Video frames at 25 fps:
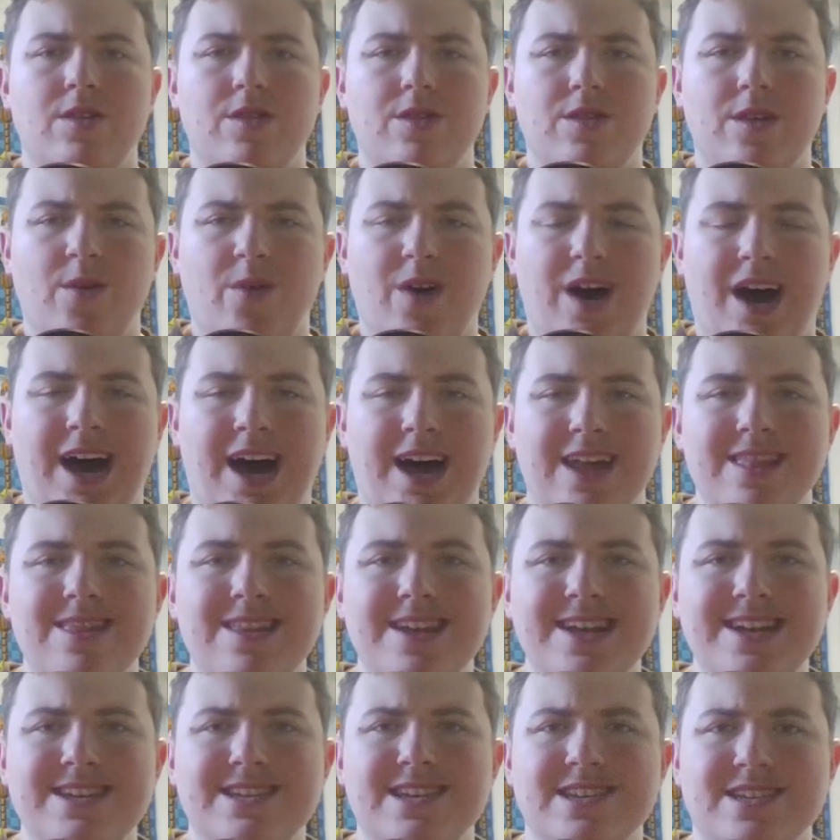Though
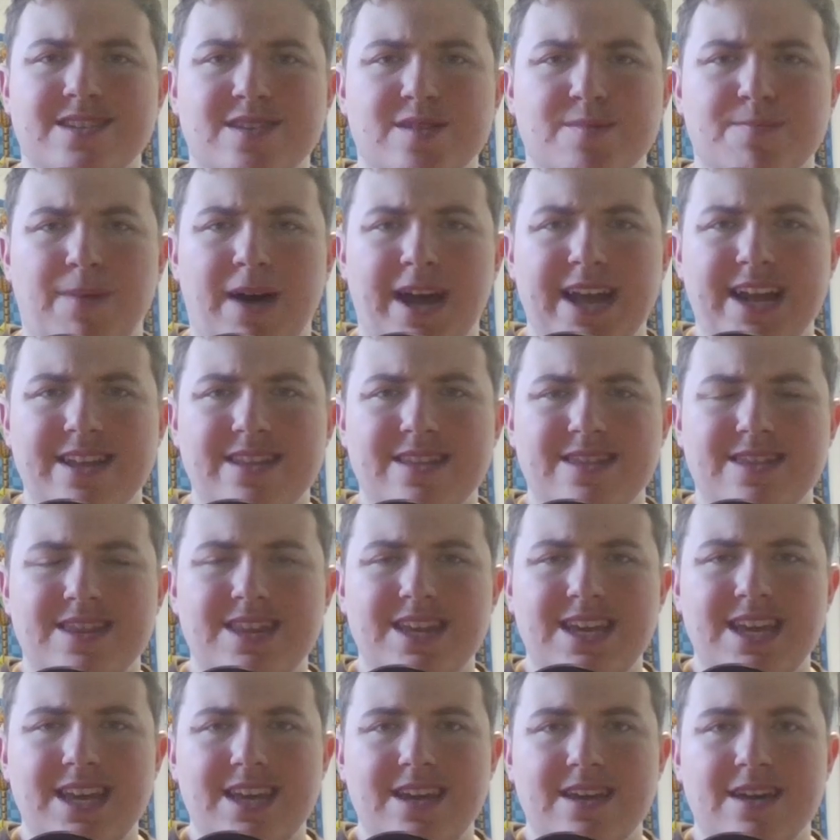oddly,
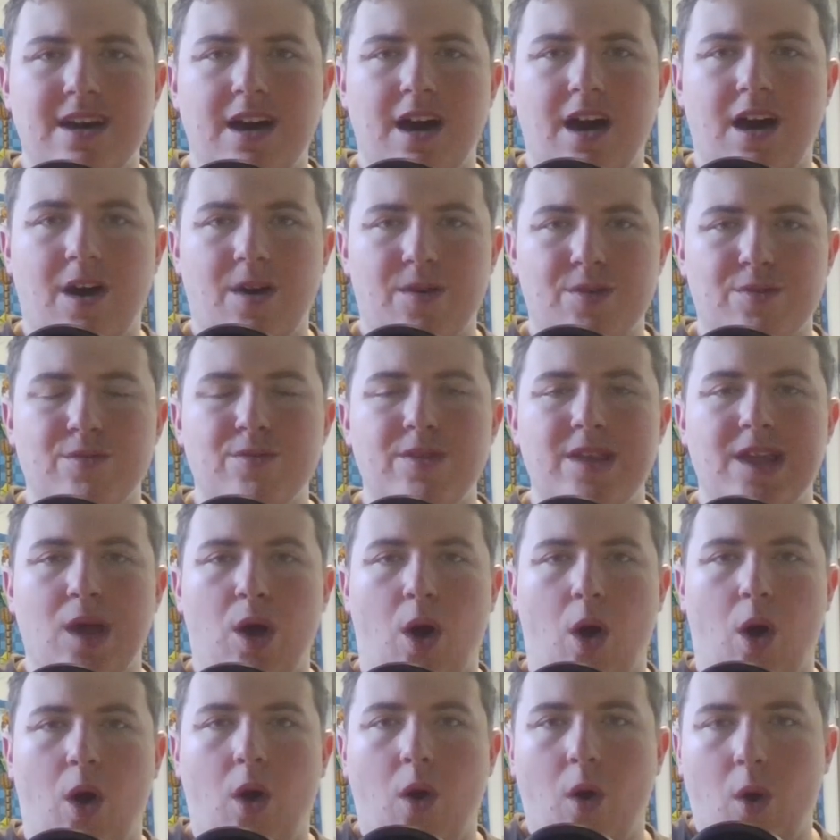despite the utterly
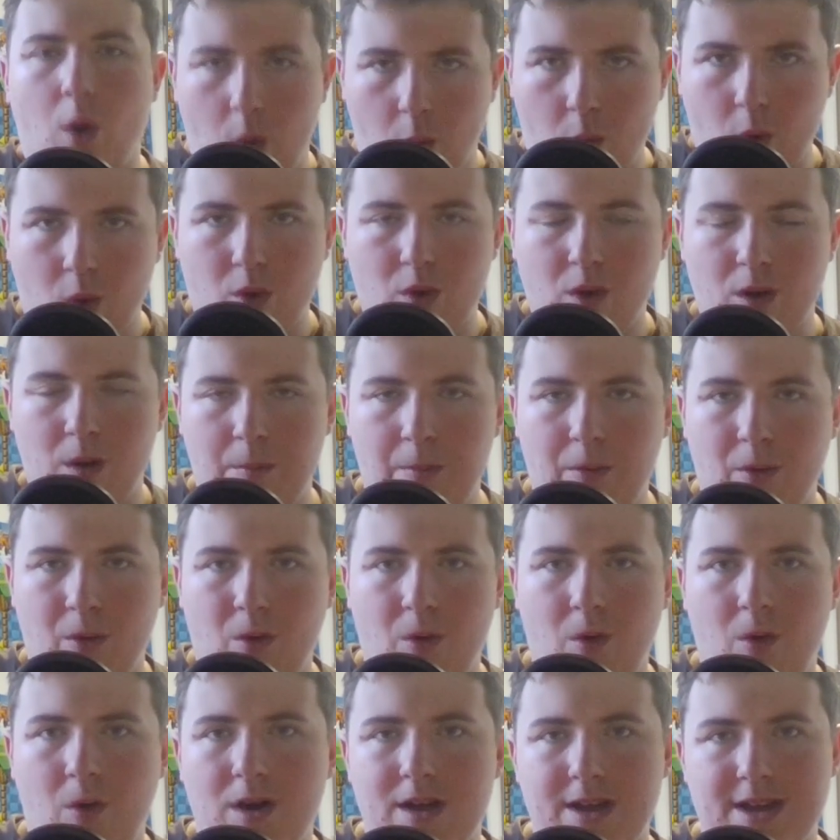
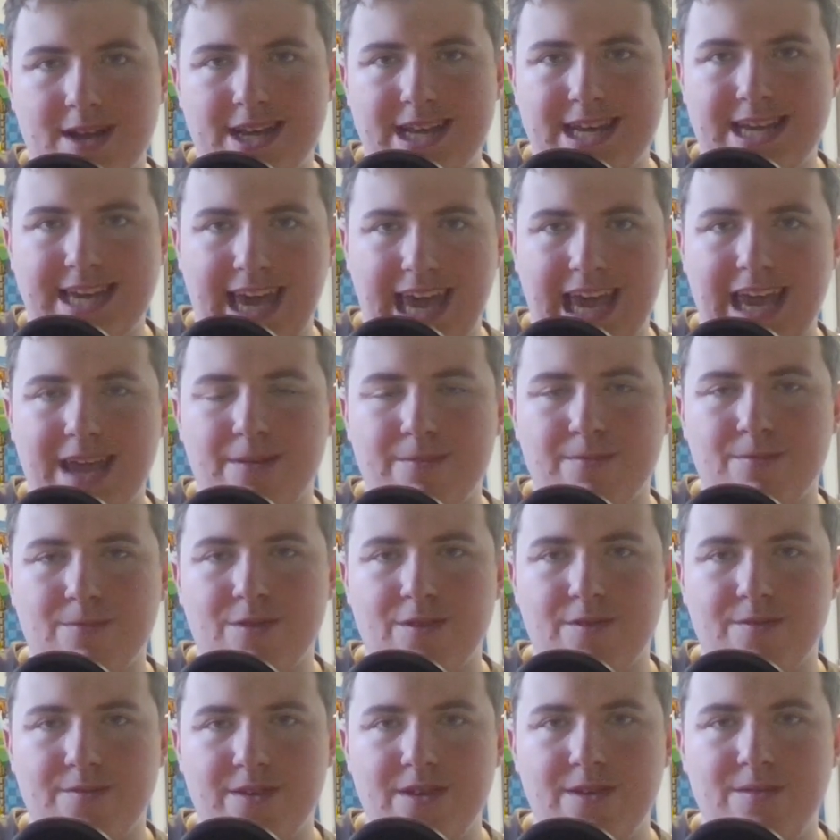horrible
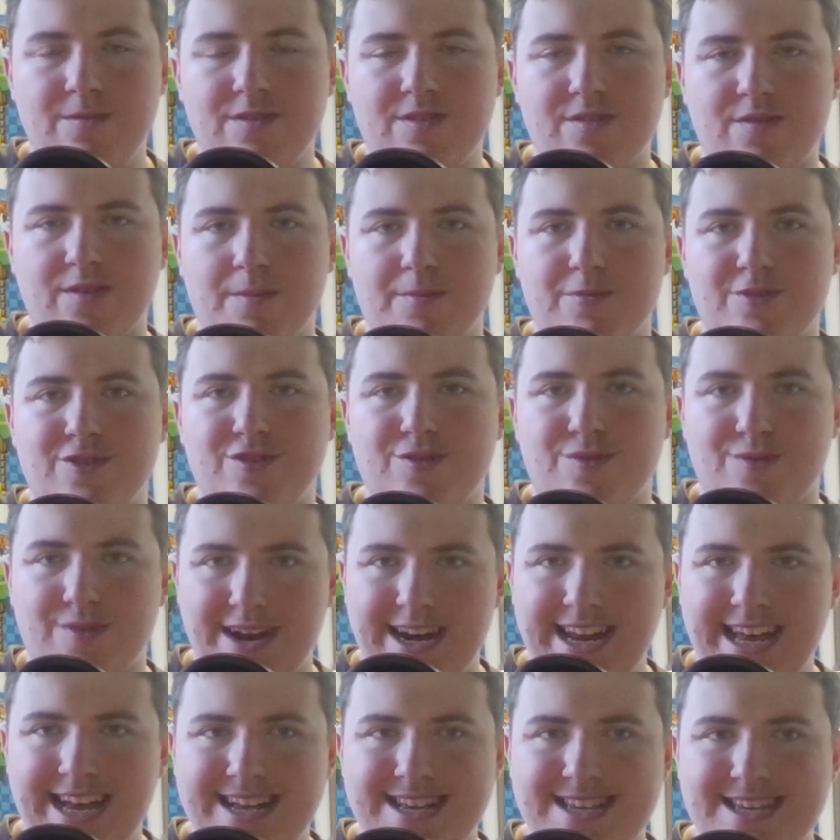game reviews from
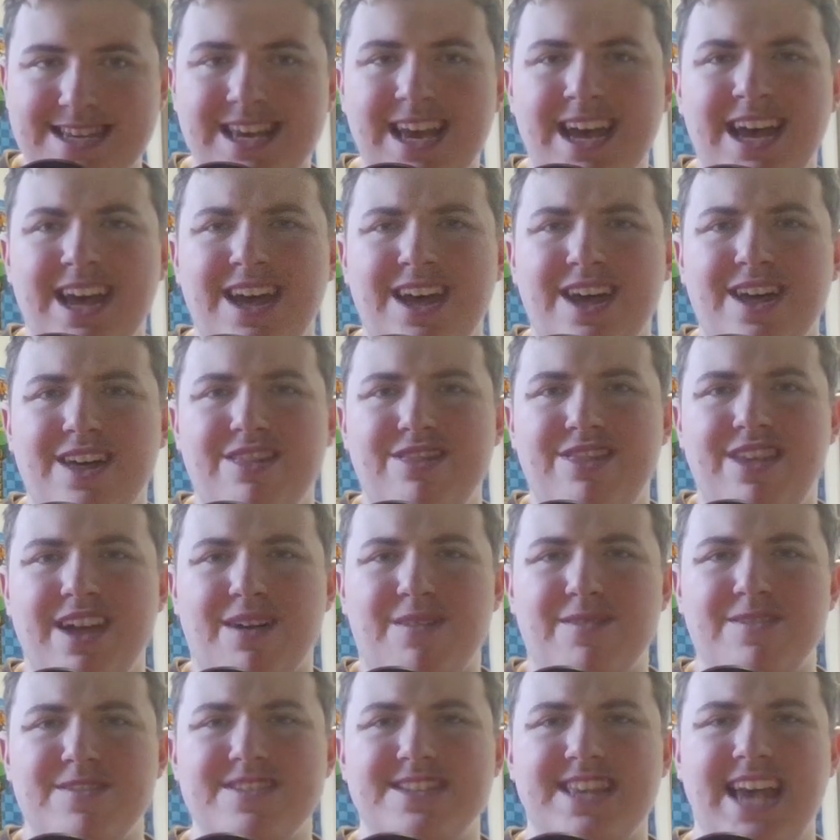critics,
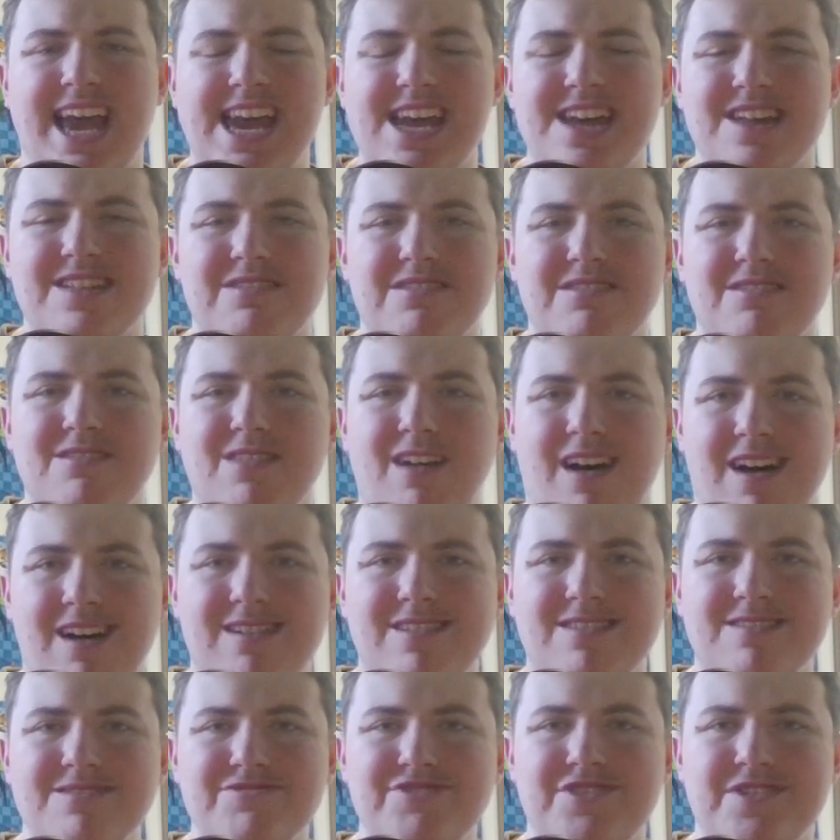there was a
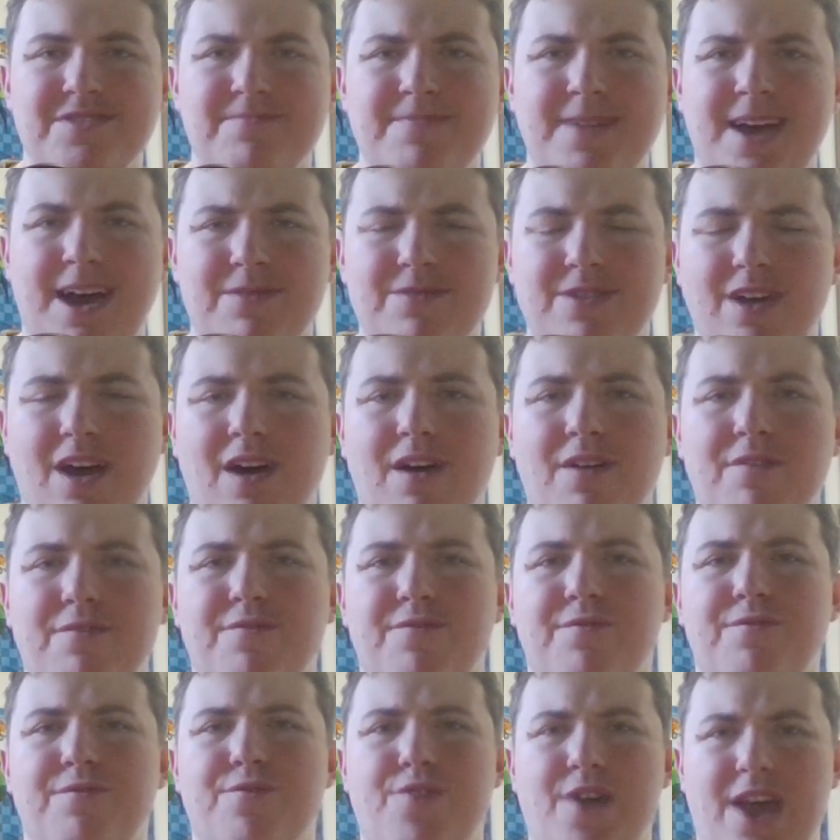large amount of
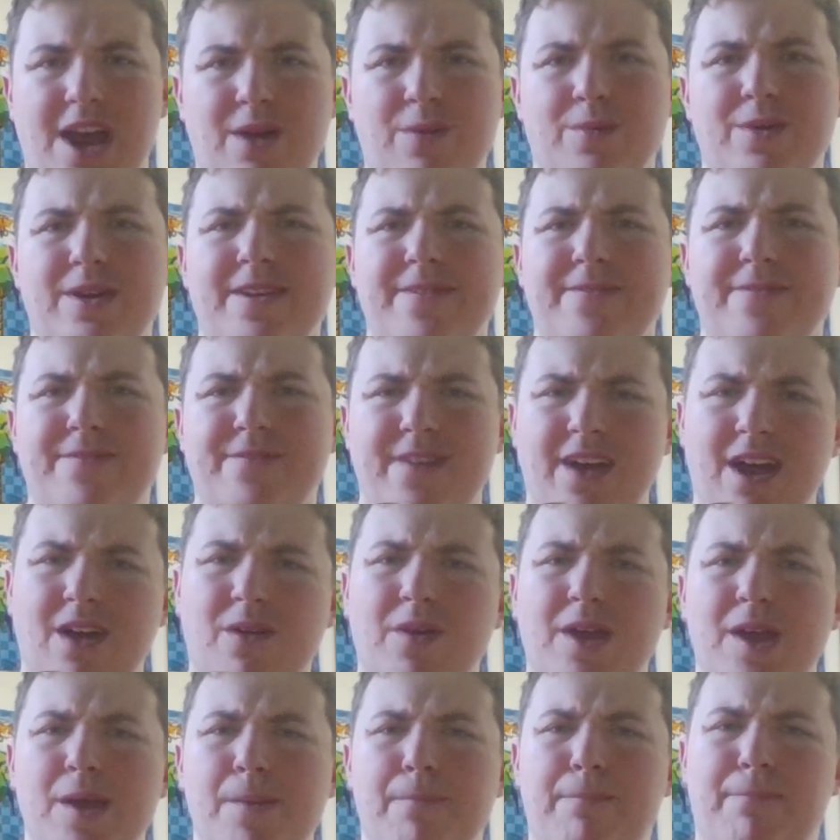very,
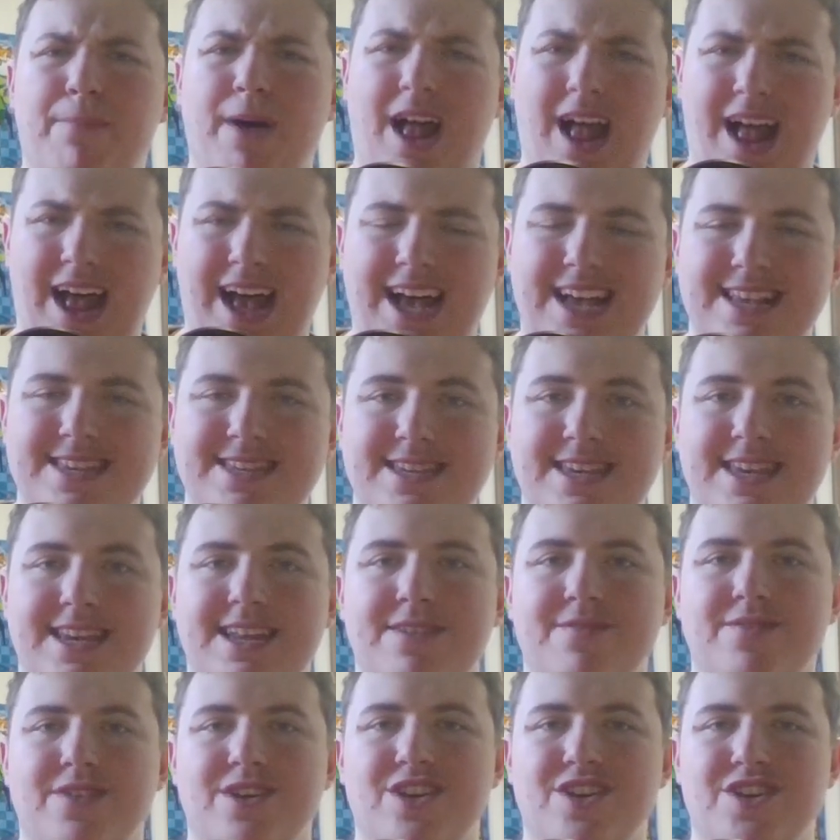very
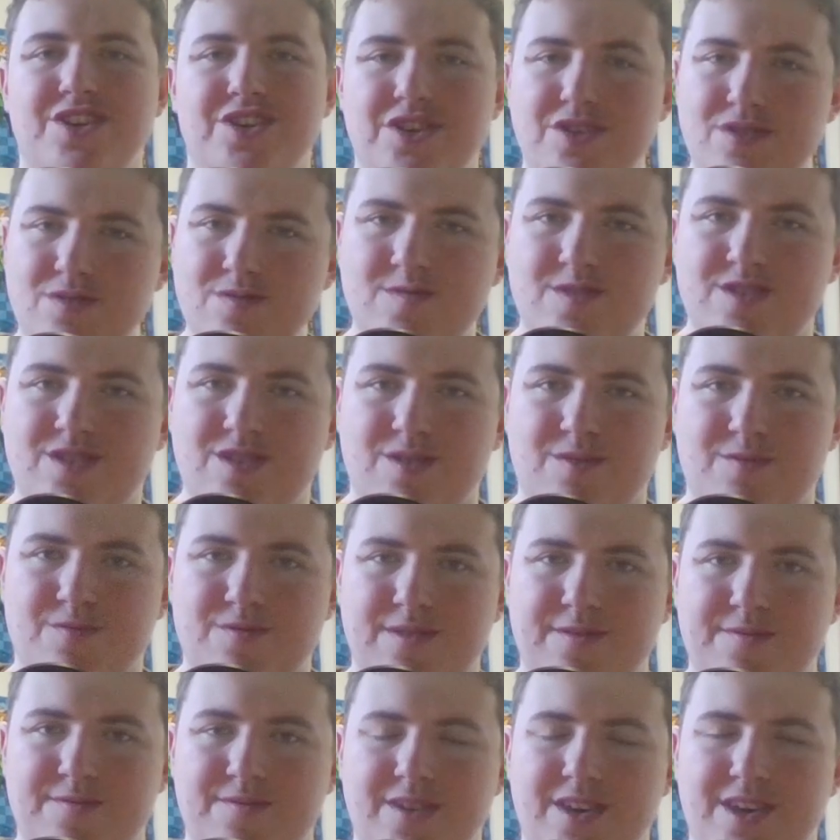positive user
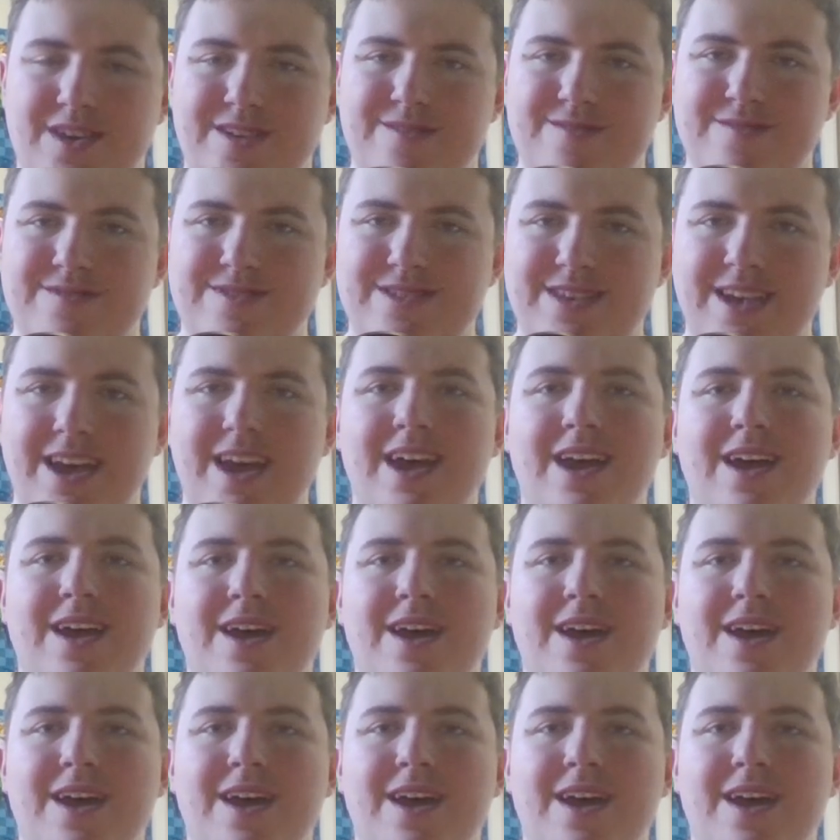reviews.